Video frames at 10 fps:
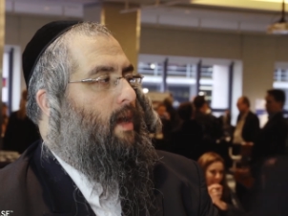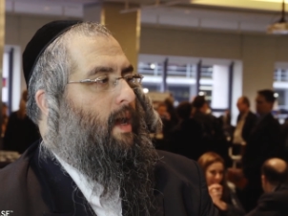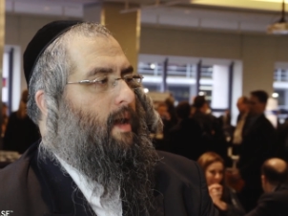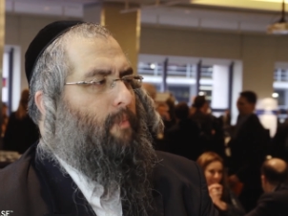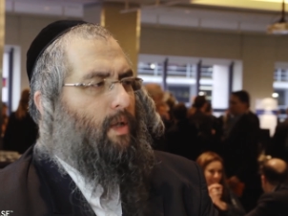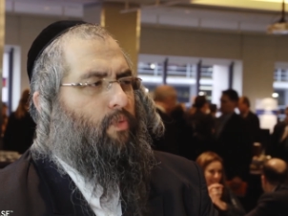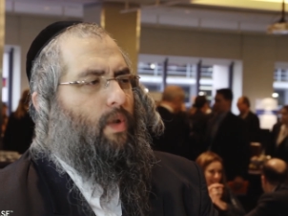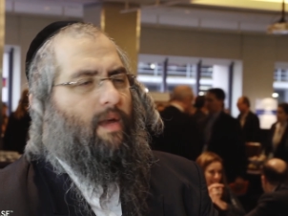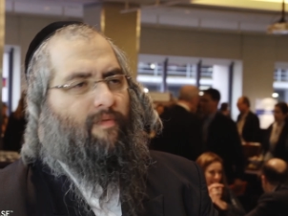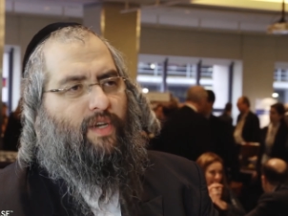But
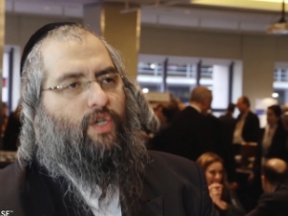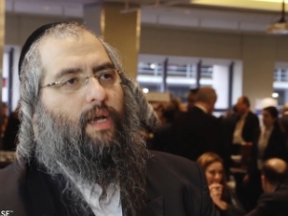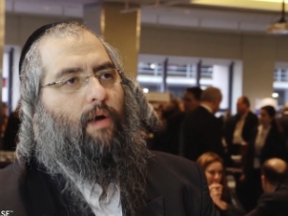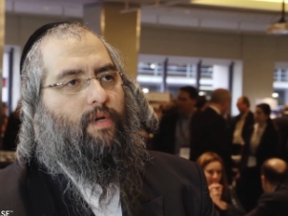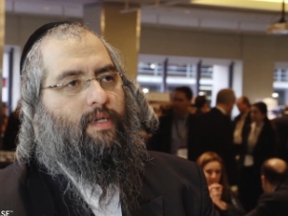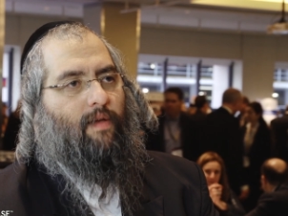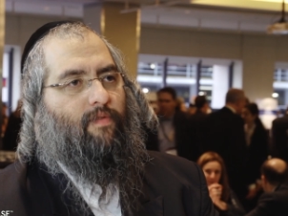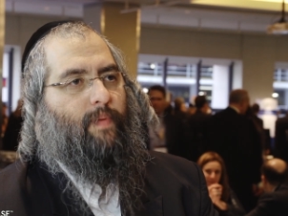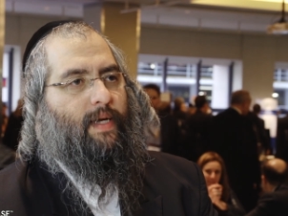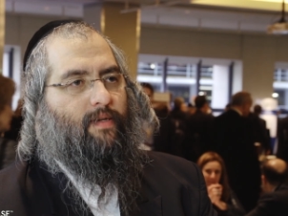we envision
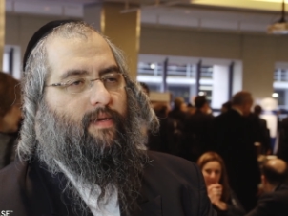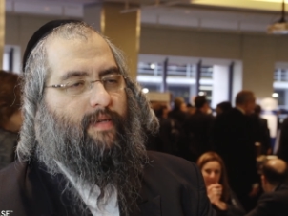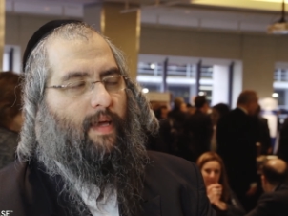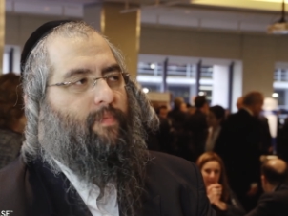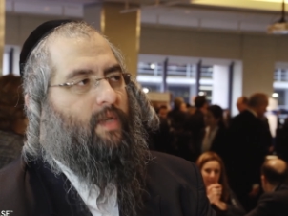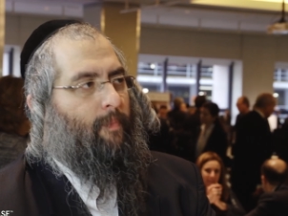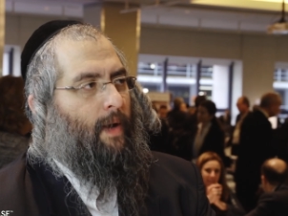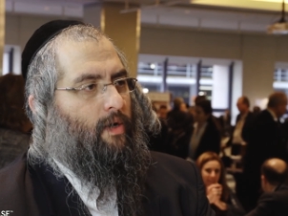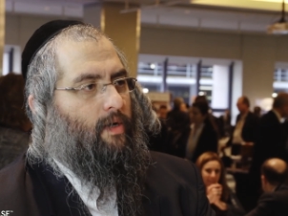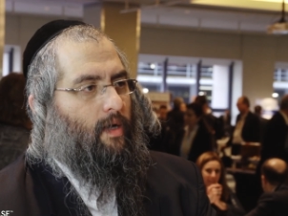ourselves, because the CMC
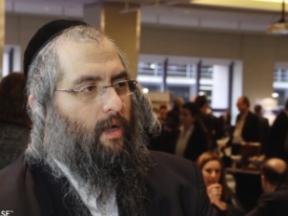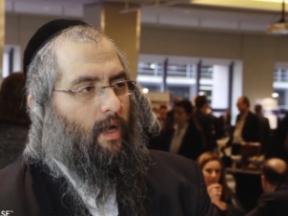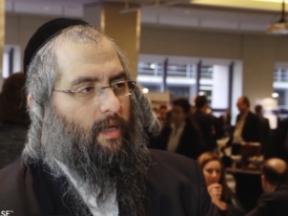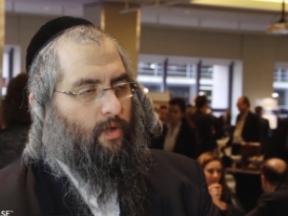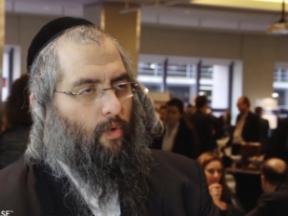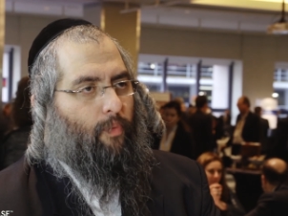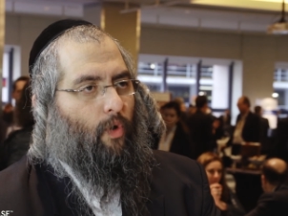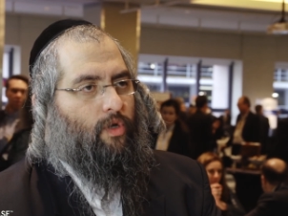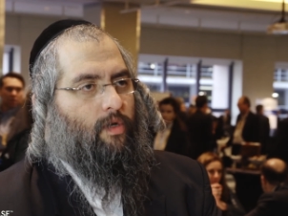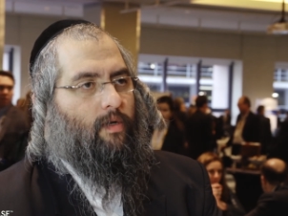part is so
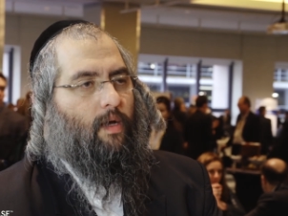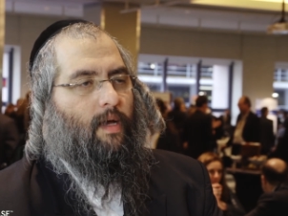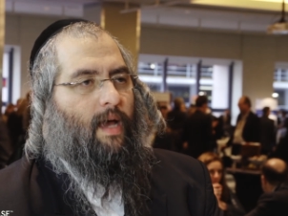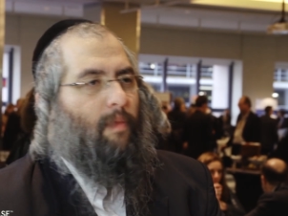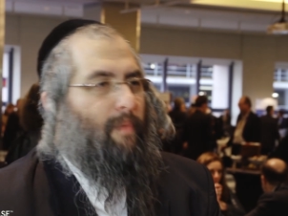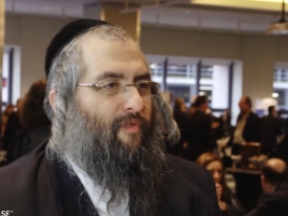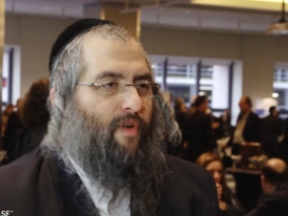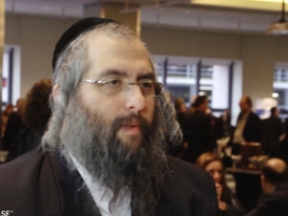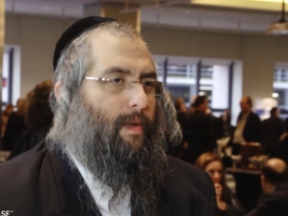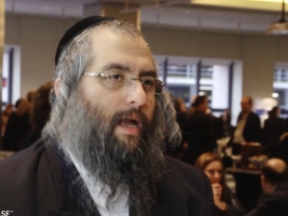important, and big
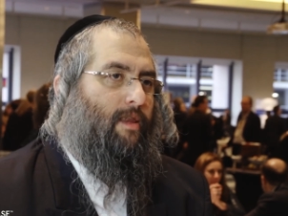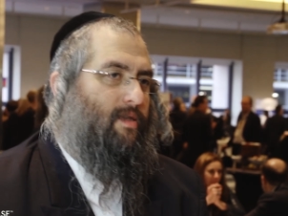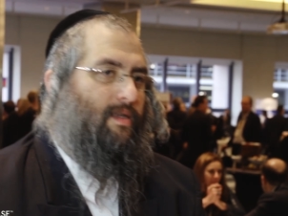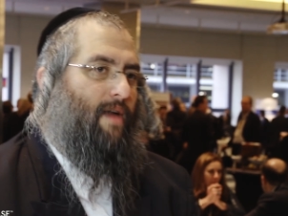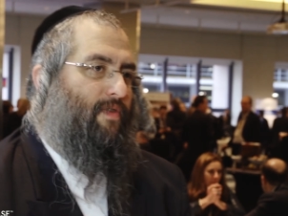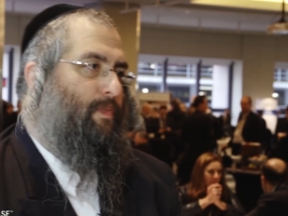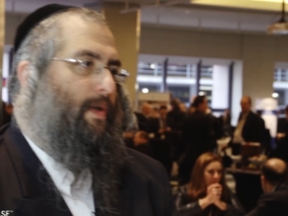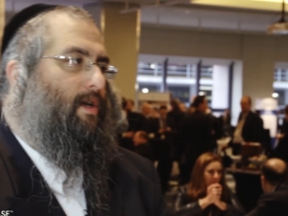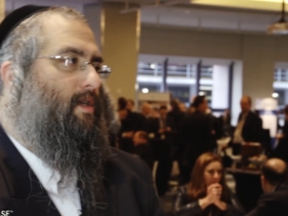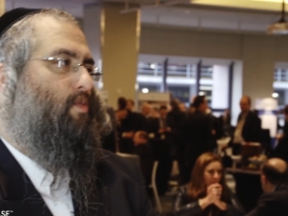pharma doesn't have
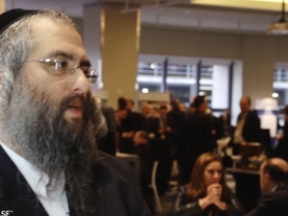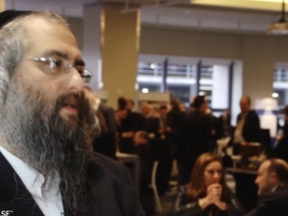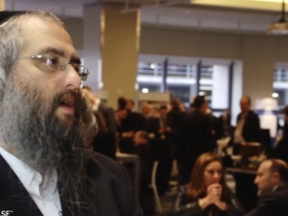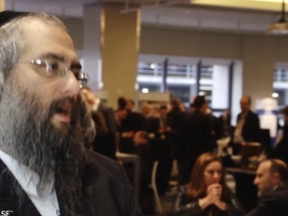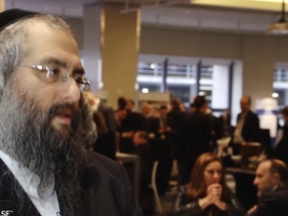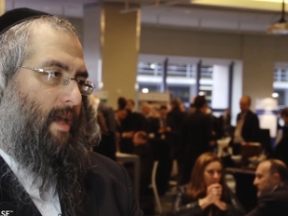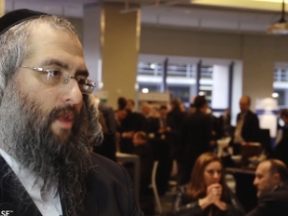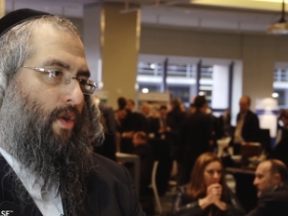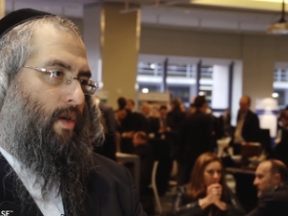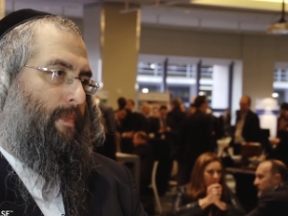experience with cell
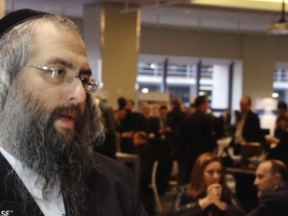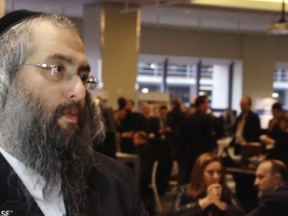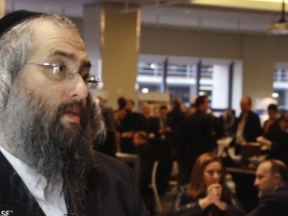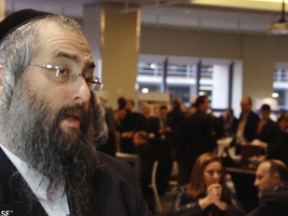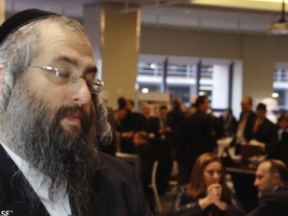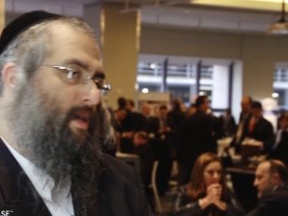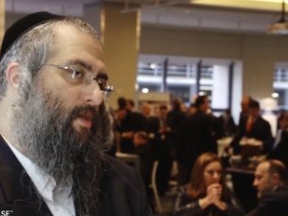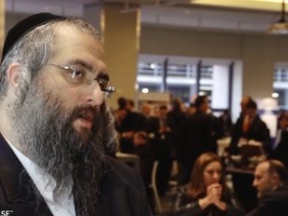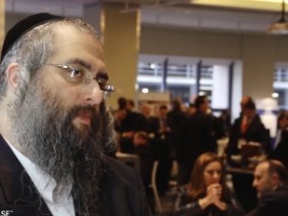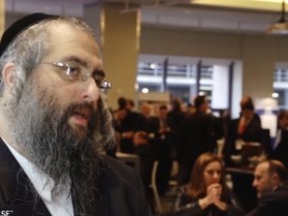therapy, with stem cell
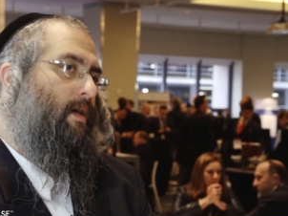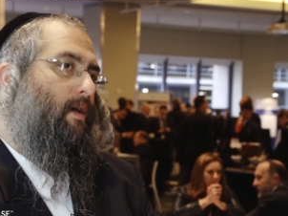therapy.